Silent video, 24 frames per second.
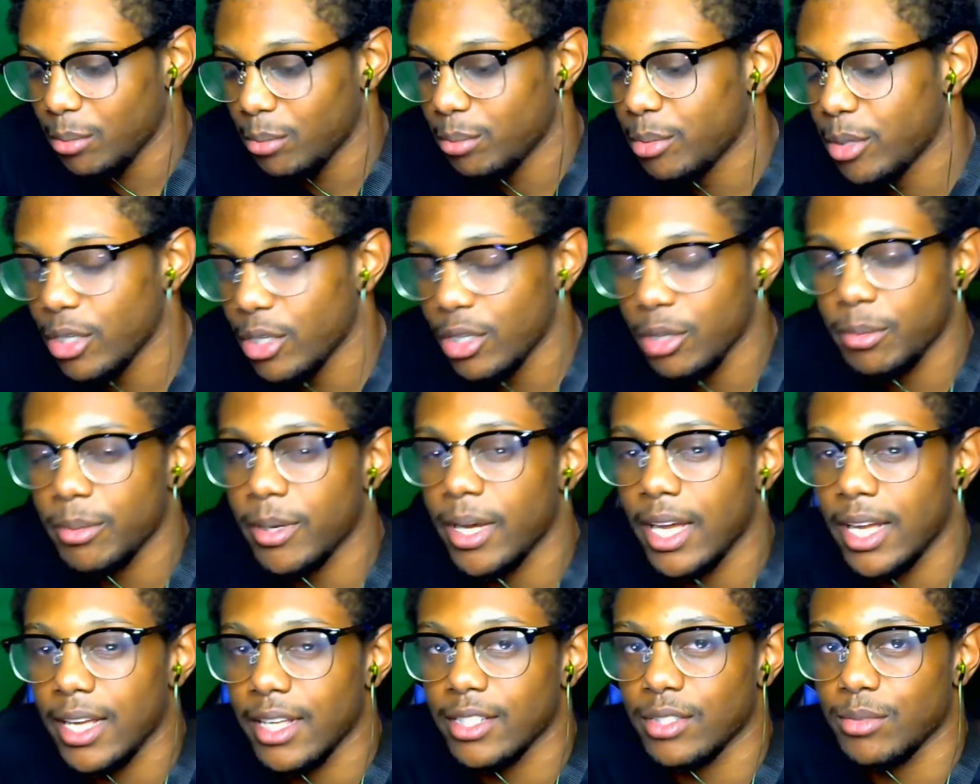
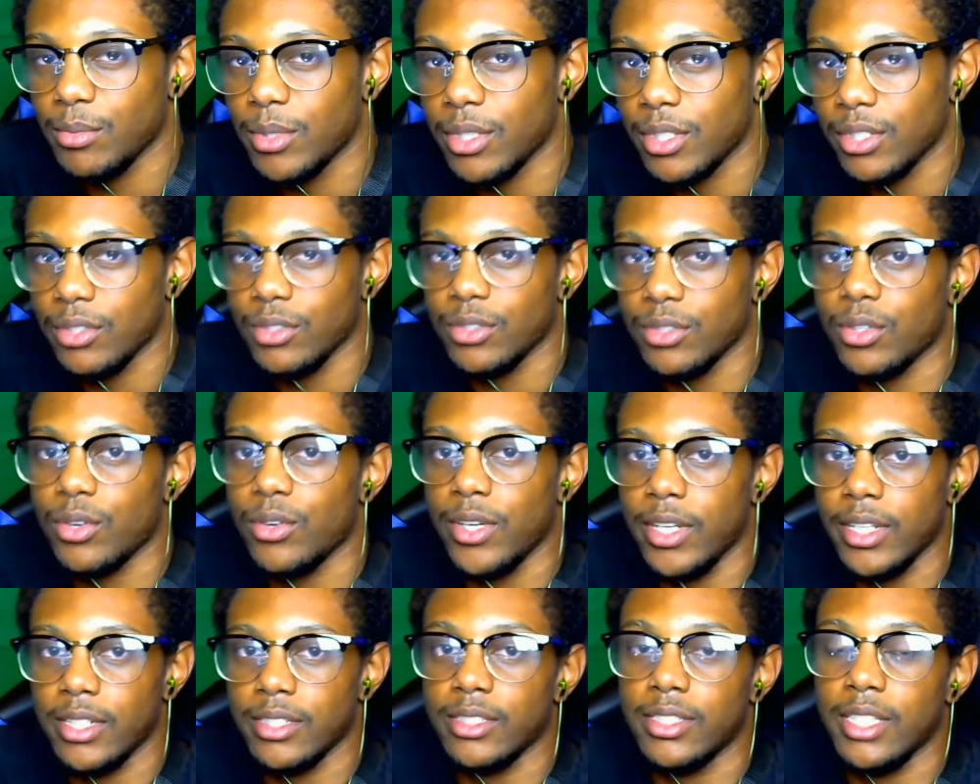PewDiePie is one of those
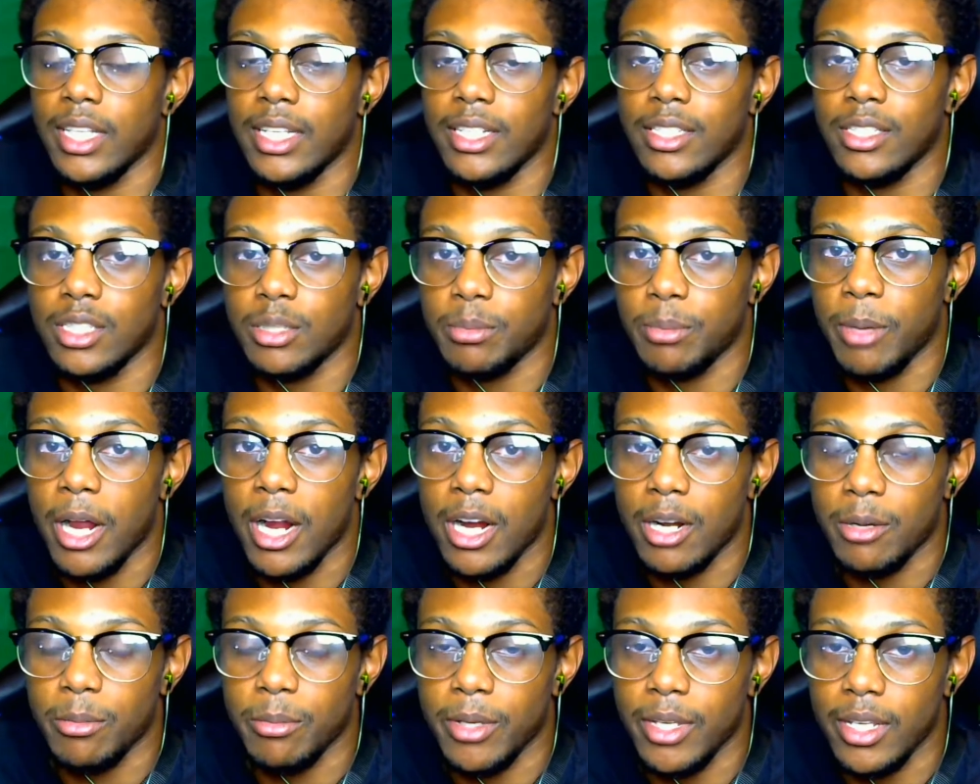creators that
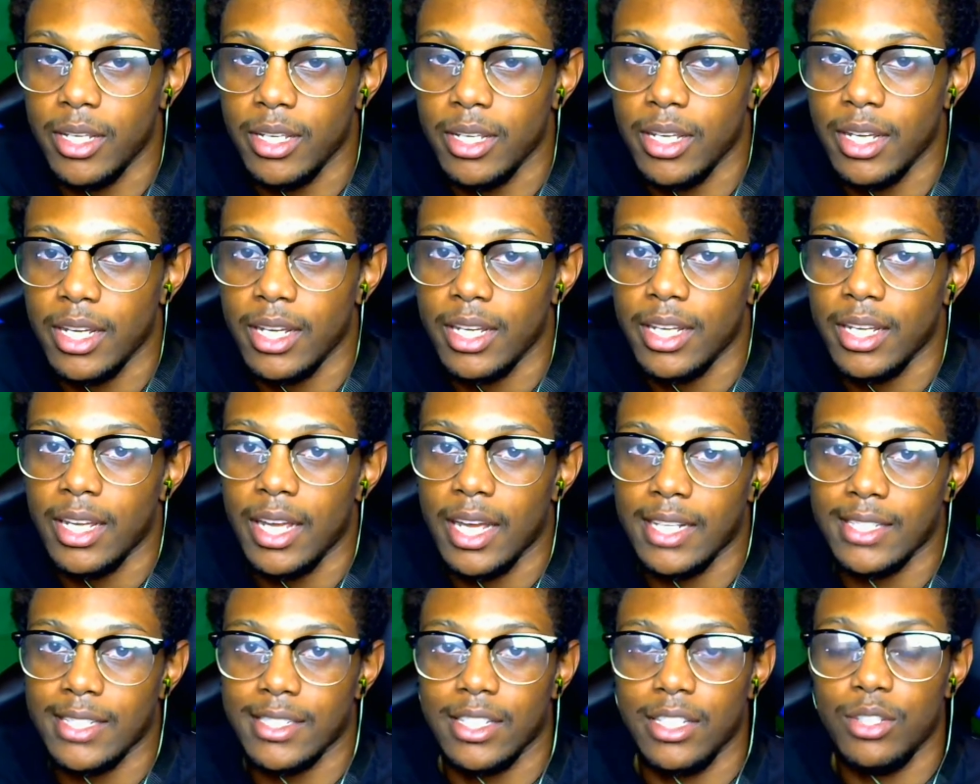inspired me
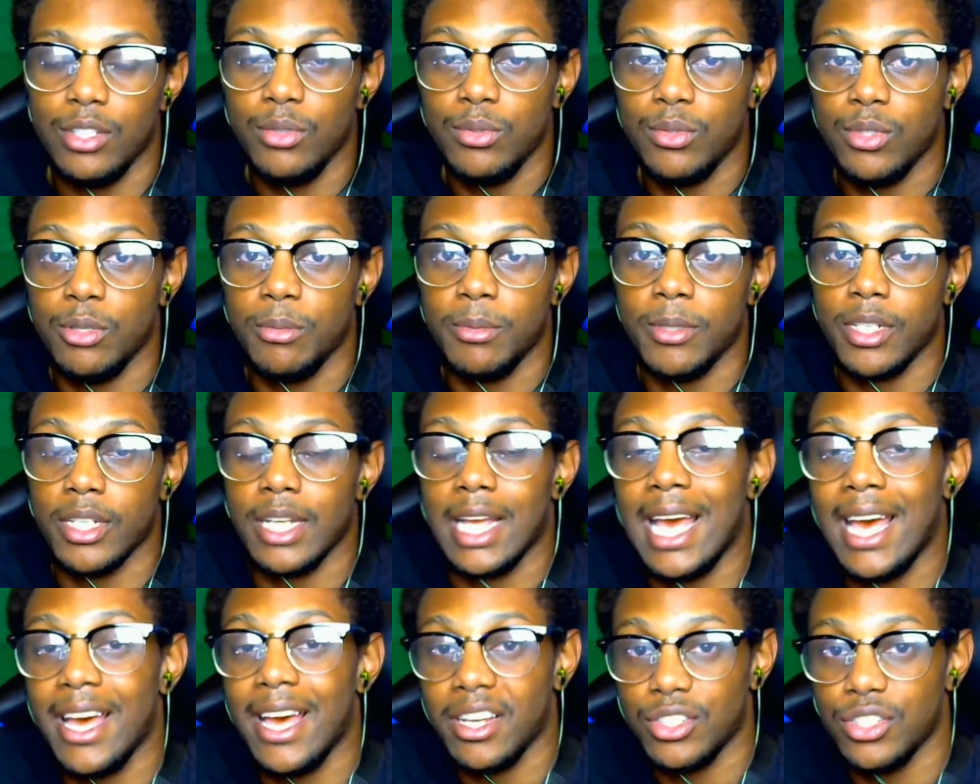as a YouTuber to
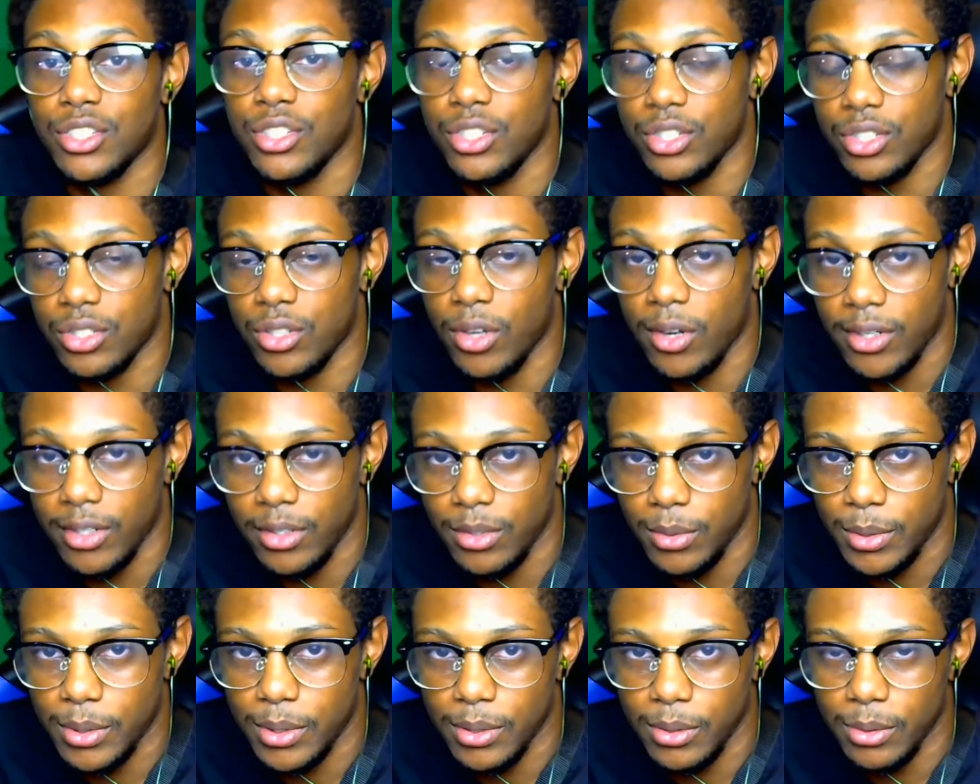actually start
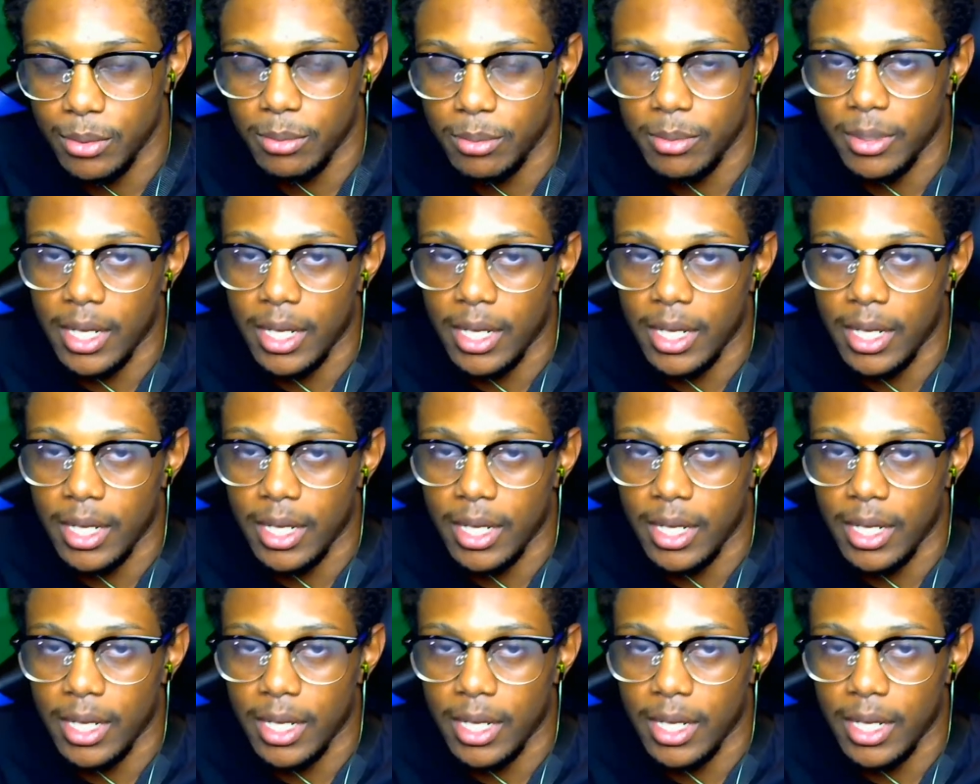YouTube.